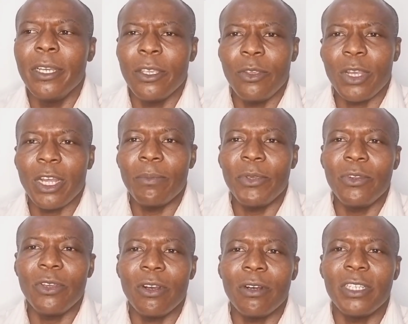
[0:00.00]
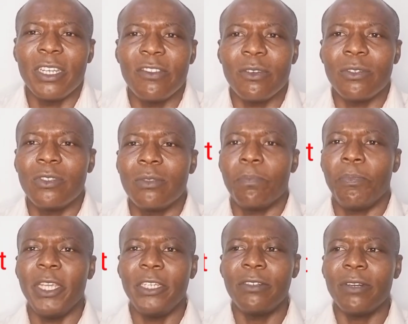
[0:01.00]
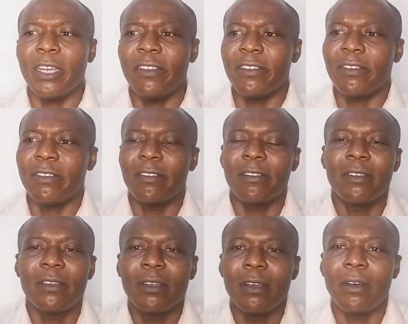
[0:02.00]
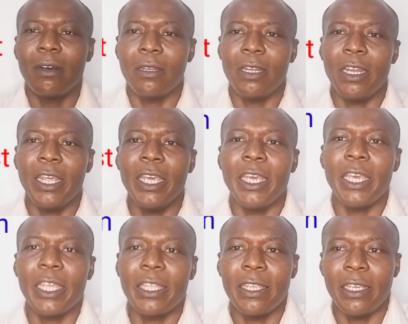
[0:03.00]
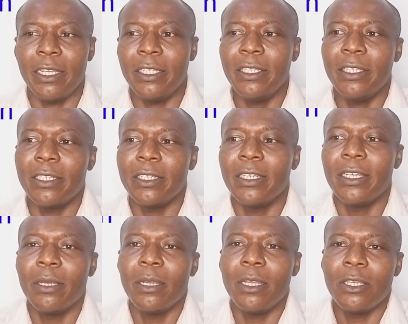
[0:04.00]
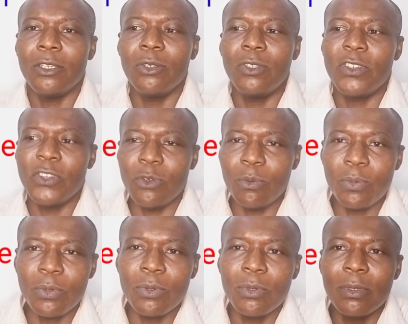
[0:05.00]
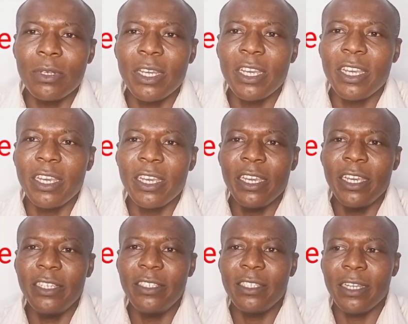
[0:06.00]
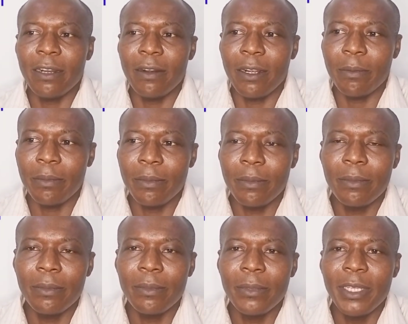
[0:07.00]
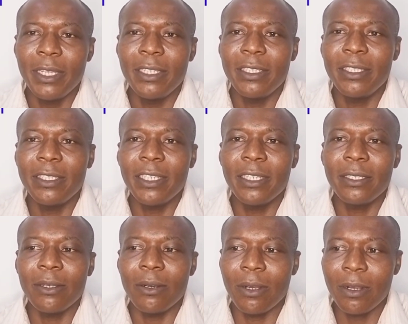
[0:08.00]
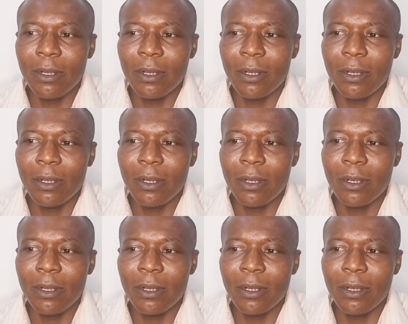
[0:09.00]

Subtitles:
You can build your audience on Pinterest, on LinkedIn, YouTube, Instagram, TikTok,